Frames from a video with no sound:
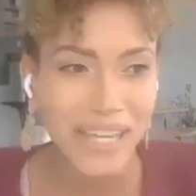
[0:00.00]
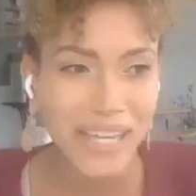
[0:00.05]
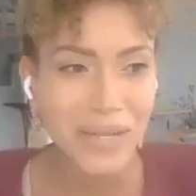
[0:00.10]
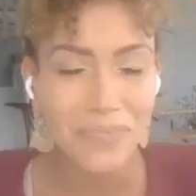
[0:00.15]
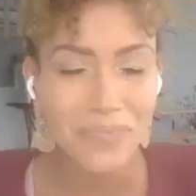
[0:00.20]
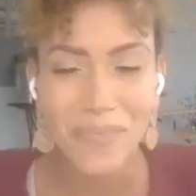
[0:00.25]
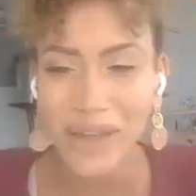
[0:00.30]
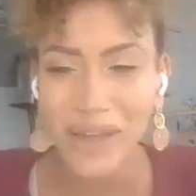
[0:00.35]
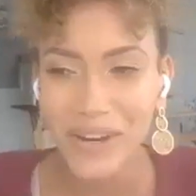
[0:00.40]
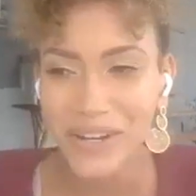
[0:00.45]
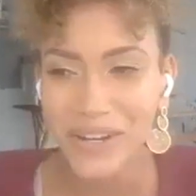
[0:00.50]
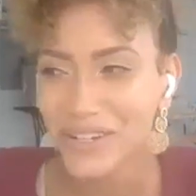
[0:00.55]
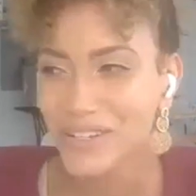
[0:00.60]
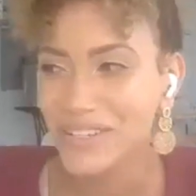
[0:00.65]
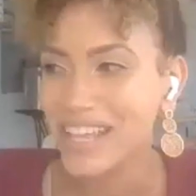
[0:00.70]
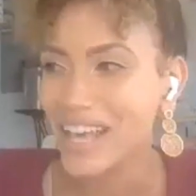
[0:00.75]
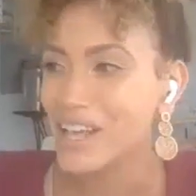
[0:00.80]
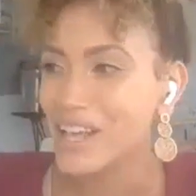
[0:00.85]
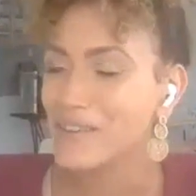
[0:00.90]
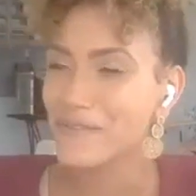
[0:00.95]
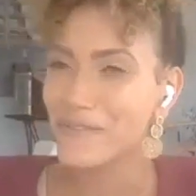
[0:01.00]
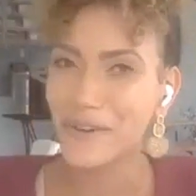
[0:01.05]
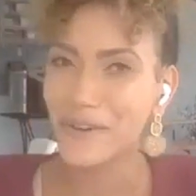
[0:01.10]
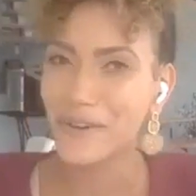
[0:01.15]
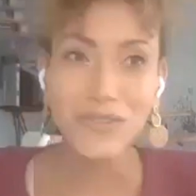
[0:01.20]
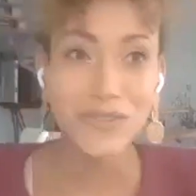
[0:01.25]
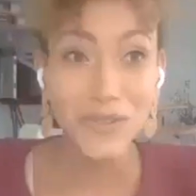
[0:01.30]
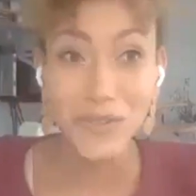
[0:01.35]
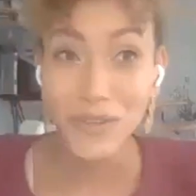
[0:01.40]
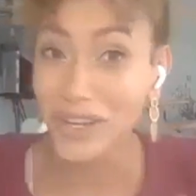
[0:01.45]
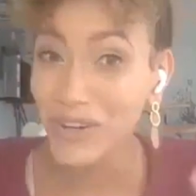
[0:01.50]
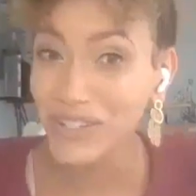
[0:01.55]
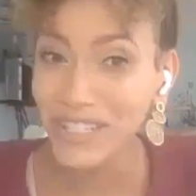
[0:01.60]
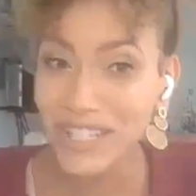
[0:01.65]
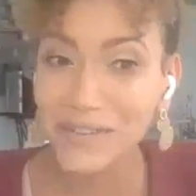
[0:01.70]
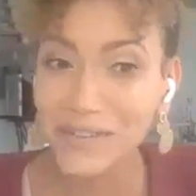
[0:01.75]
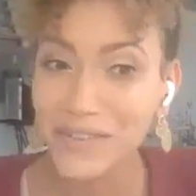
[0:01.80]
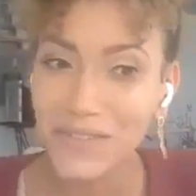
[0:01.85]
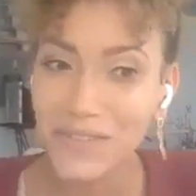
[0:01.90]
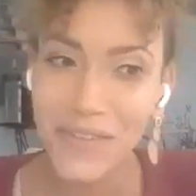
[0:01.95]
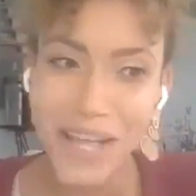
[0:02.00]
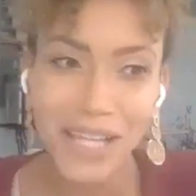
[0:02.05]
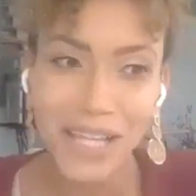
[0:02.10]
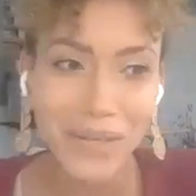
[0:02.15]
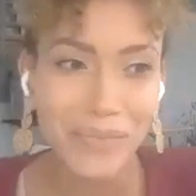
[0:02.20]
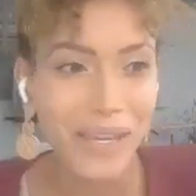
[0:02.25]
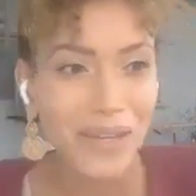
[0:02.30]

to better yourself? Are you doing your self development?